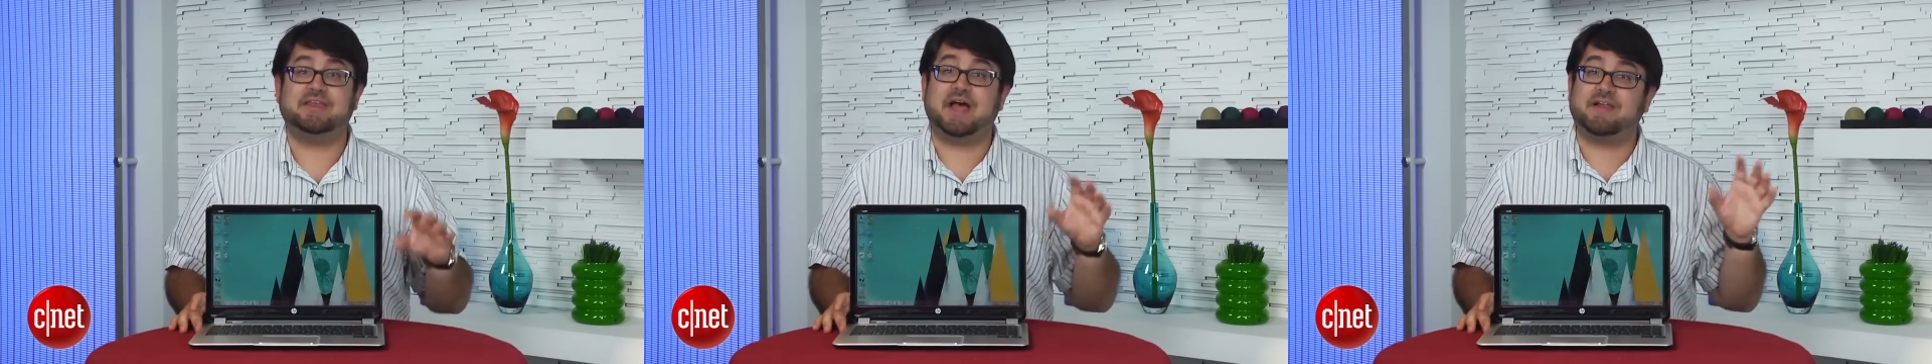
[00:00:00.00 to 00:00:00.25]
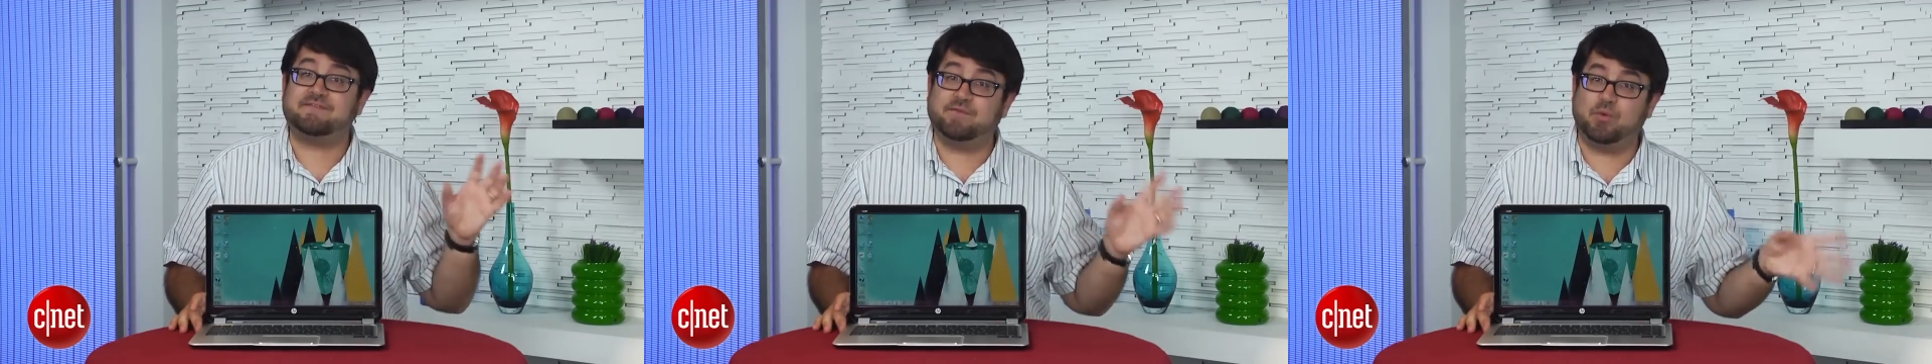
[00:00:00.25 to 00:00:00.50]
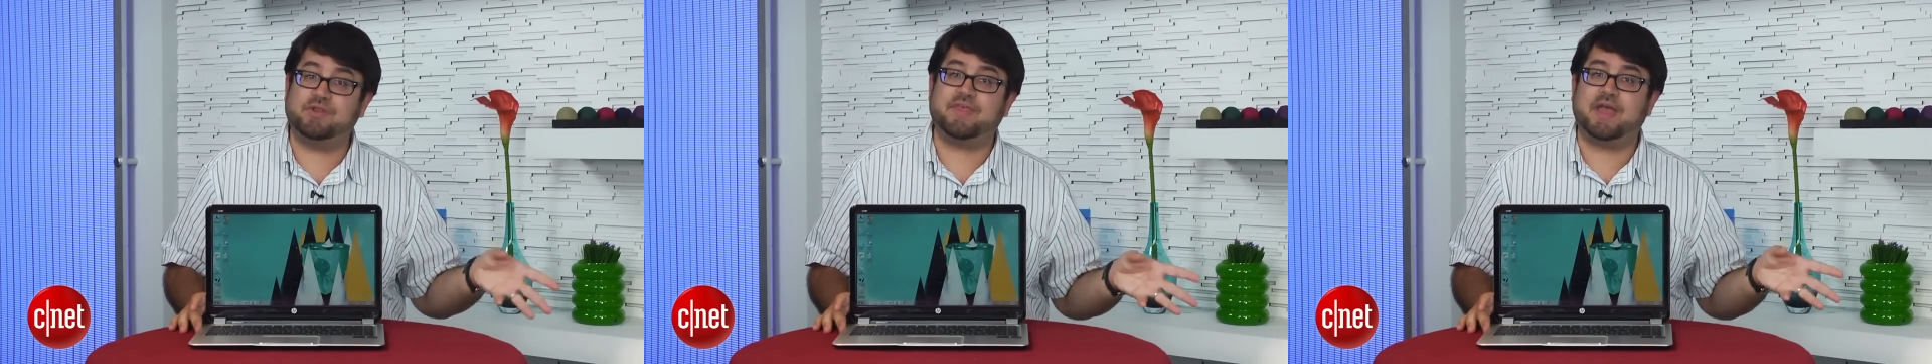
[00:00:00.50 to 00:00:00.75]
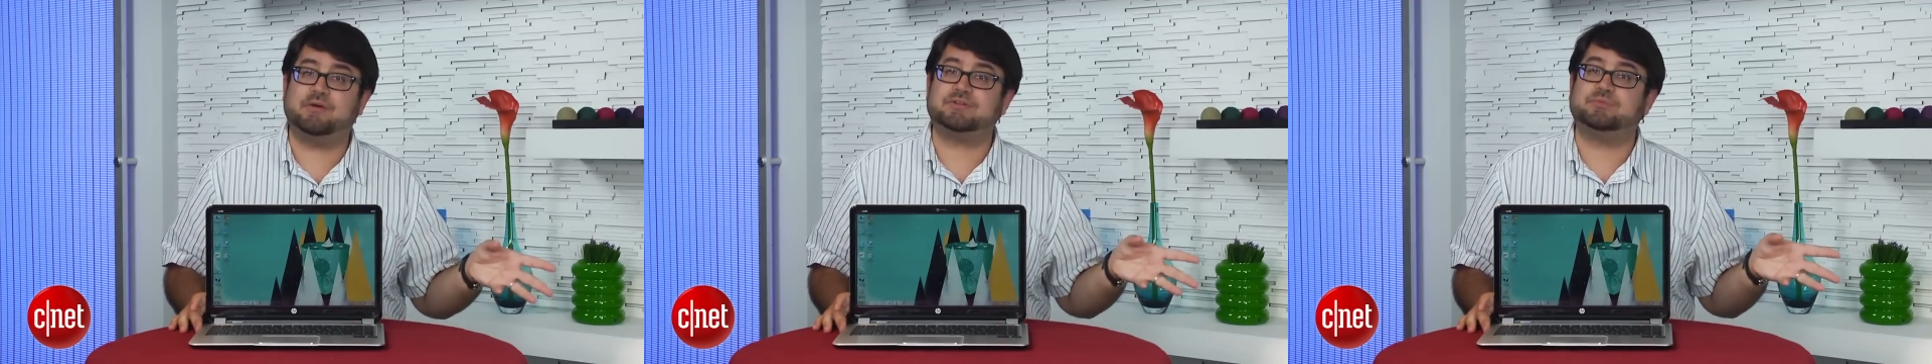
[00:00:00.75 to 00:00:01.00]
not
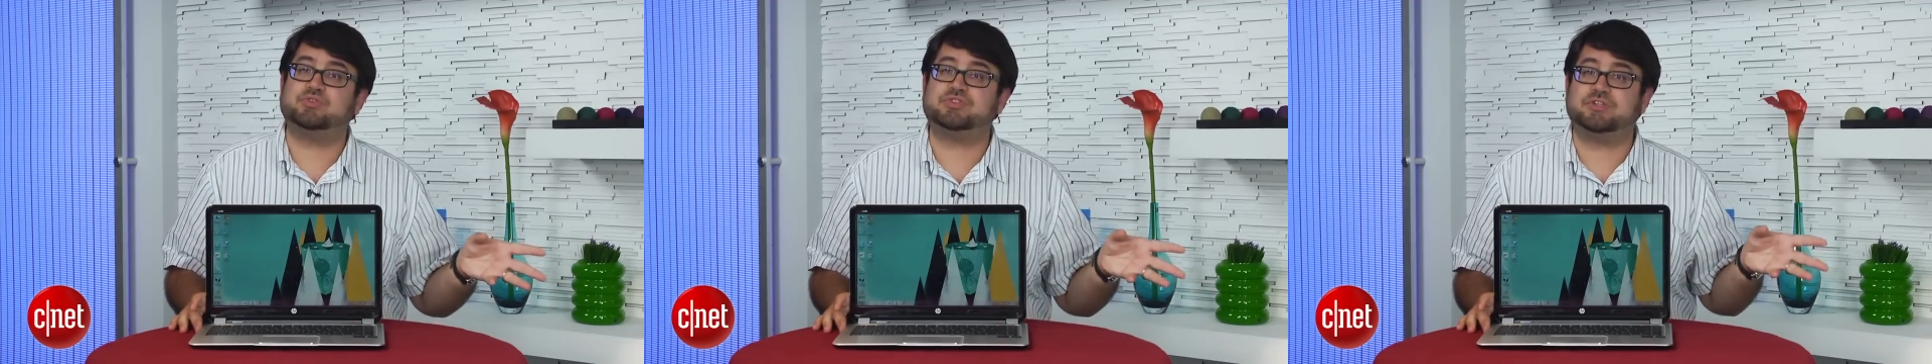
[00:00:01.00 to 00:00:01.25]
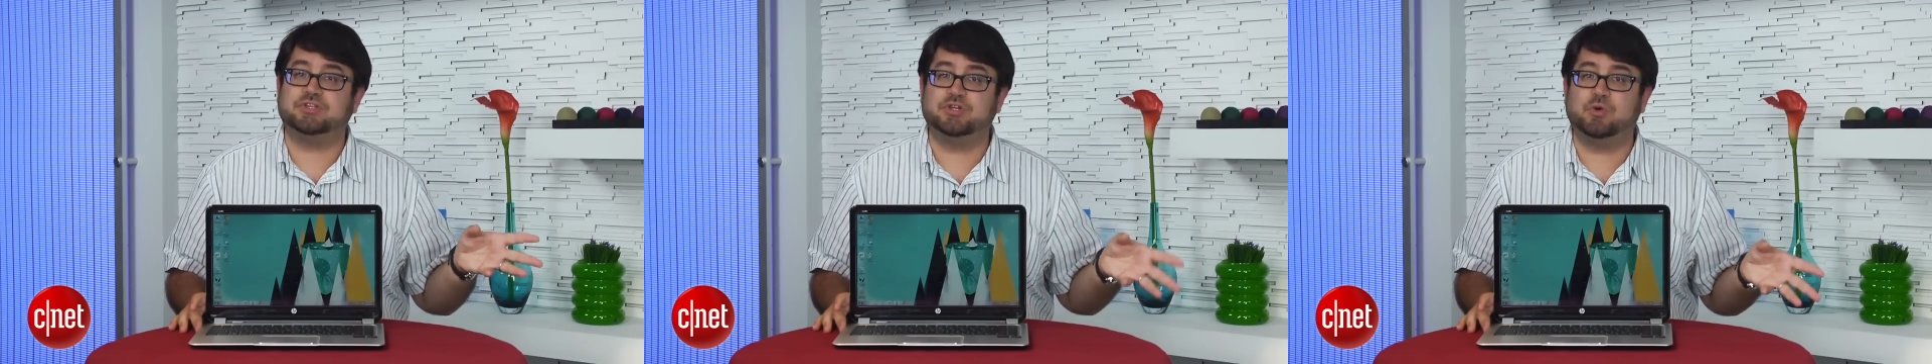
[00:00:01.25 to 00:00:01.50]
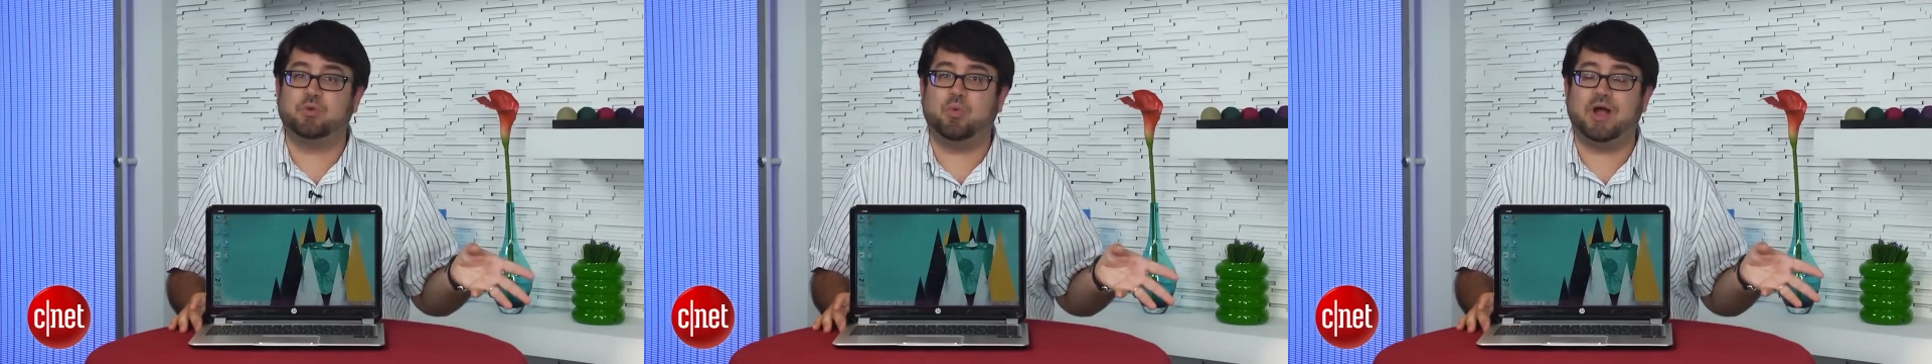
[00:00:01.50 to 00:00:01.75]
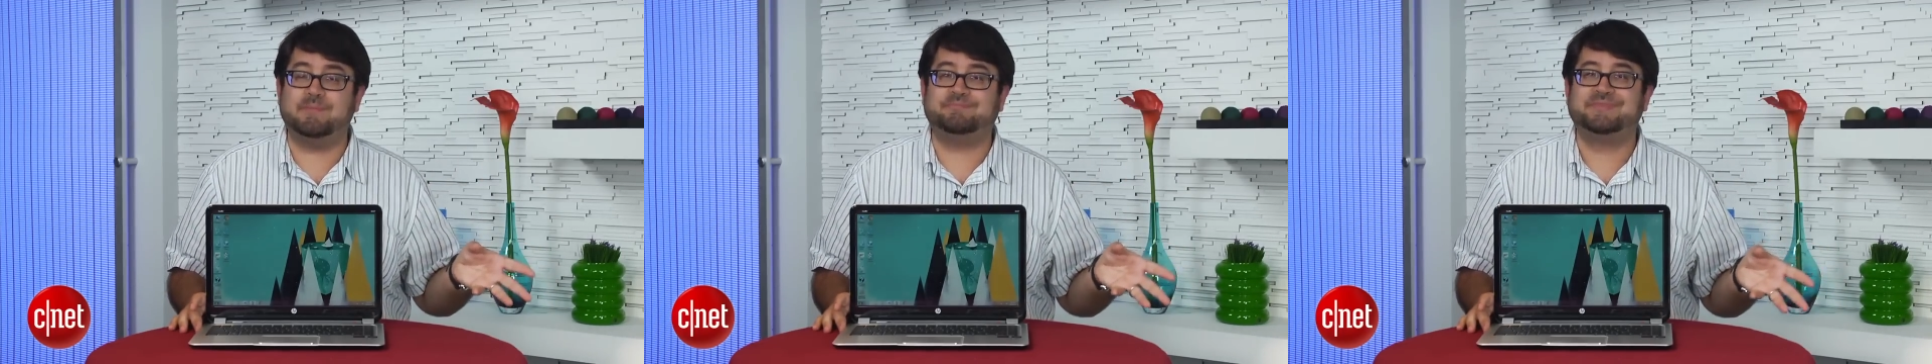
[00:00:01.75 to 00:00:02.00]
4000, which is the newer
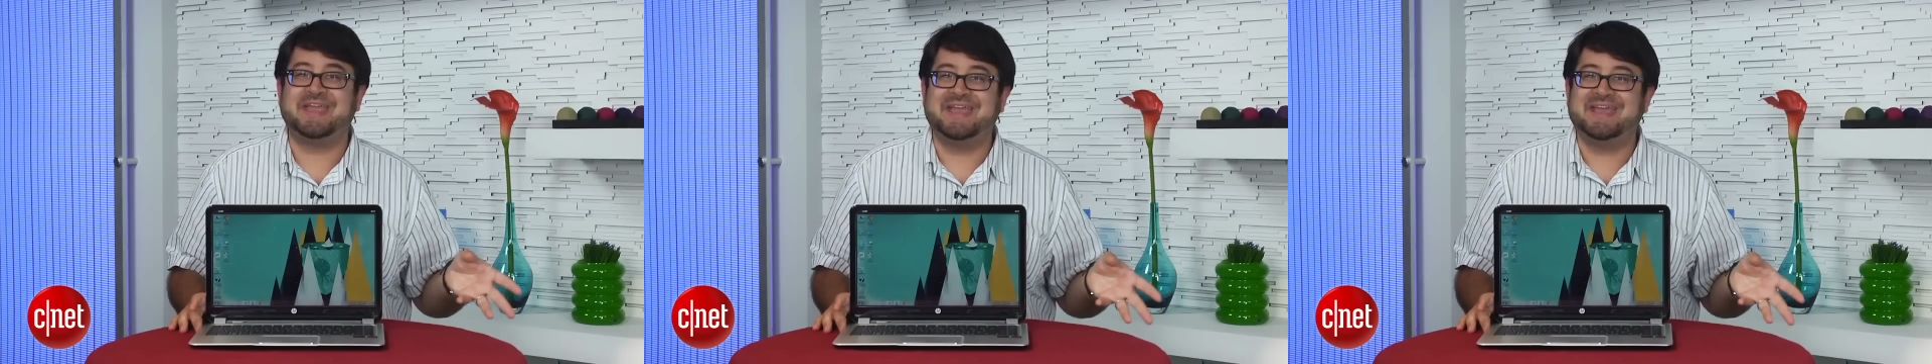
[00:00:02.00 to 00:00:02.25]
one,